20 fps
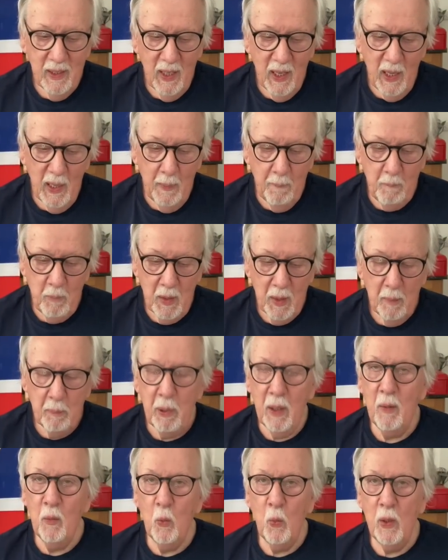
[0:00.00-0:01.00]

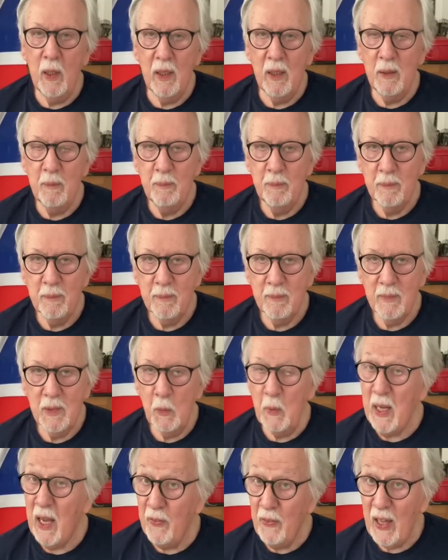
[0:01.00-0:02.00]
But we
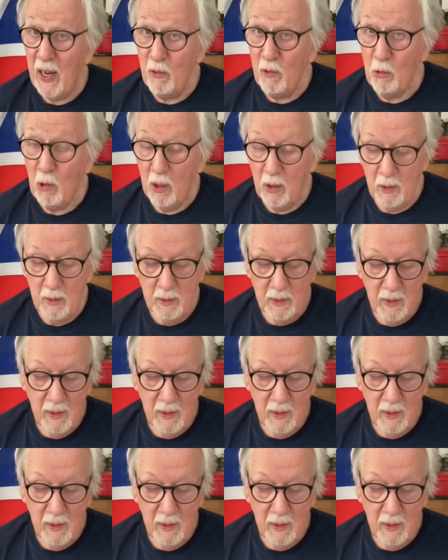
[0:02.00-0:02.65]
had that wrong